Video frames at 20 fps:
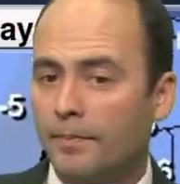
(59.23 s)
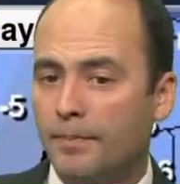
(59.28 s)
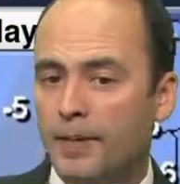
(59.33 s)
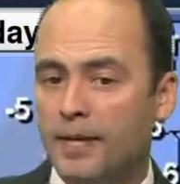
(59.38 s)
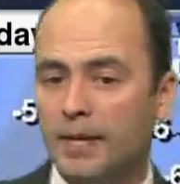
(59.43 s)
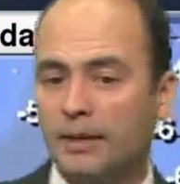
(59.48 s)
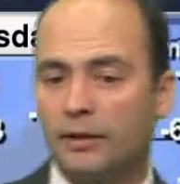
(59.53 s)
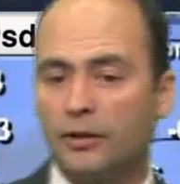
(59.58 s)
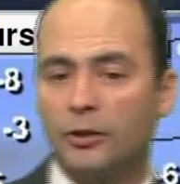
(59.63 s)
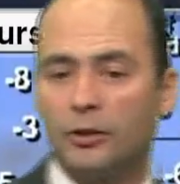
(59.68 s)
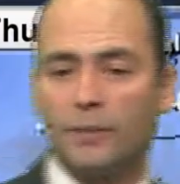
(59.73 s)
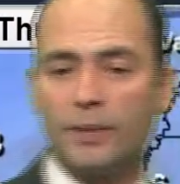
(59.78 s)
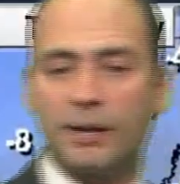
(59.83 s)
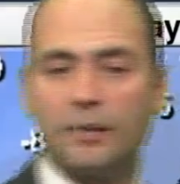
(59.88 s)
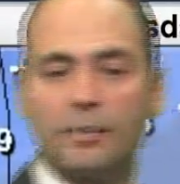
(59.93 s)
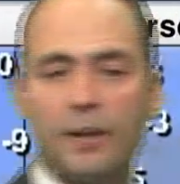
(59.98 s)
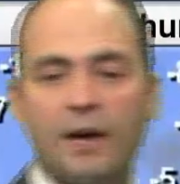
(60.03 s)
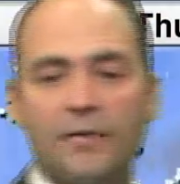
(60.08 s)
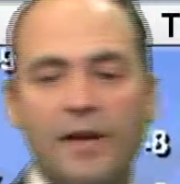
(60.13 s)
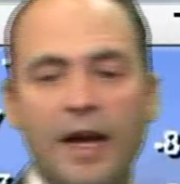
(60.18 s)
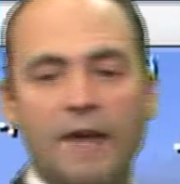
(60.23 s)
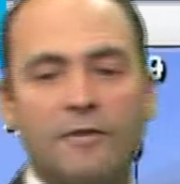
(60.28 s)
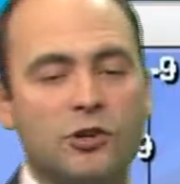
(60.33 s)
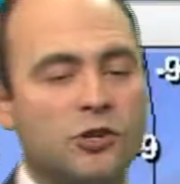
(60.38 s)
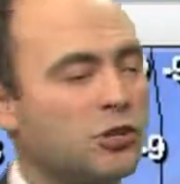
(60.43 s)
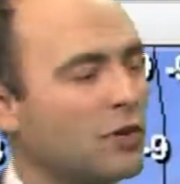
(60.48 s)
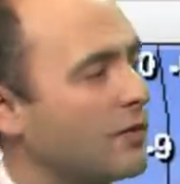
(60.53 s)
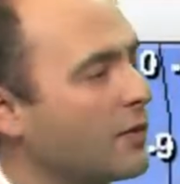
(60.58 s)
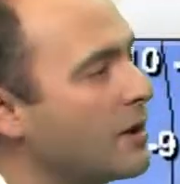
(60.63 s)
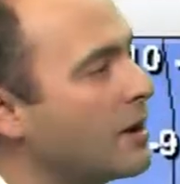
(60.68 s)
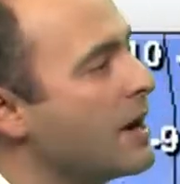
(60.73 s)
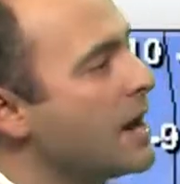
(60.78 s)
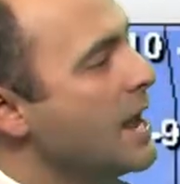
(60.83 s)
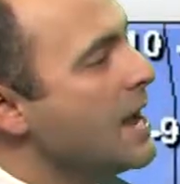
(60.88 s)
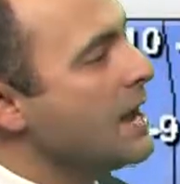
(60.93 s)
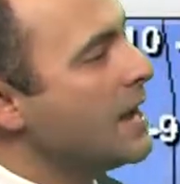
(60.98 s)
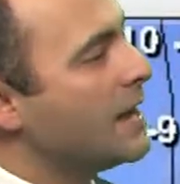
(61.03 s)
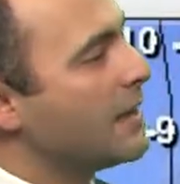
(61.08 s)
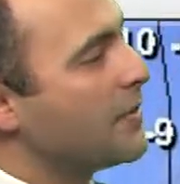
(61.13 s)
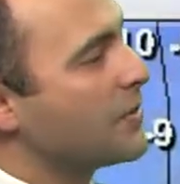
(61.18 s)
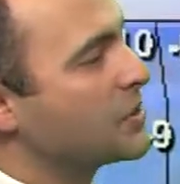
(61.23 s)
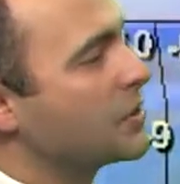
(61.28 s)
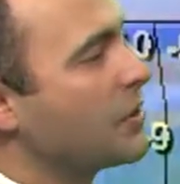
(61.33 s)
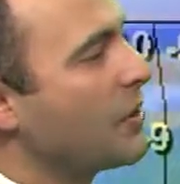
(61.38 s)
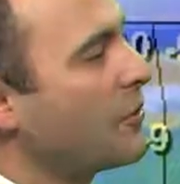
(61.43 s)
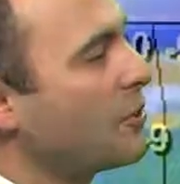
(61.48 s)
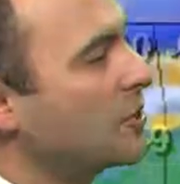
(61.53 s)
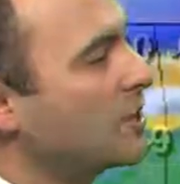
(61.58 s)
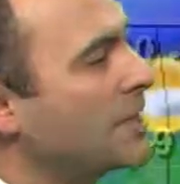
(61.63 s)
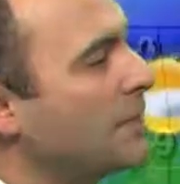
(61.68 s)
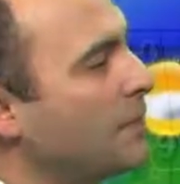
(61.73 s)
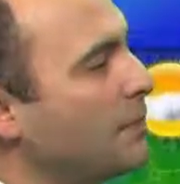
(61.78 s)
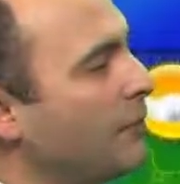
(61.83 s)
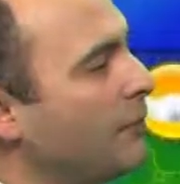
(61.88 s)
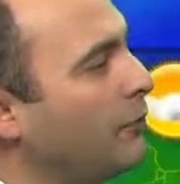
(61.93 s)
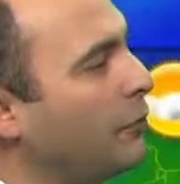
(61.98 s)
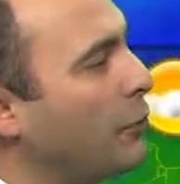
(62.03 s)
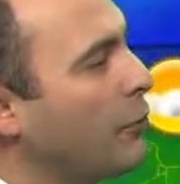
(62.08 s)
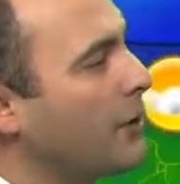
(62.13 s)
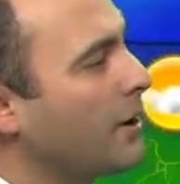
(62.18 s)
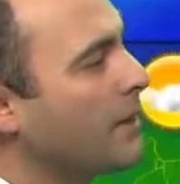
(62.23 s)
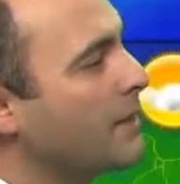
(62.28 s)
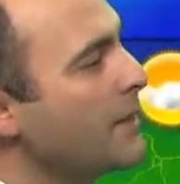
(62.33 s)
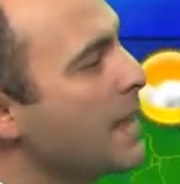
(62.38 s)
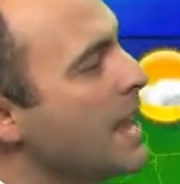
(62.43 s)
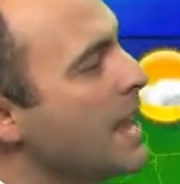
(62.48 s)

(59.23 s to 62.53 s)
be a little bit above average over uh, the southern tip of Florida,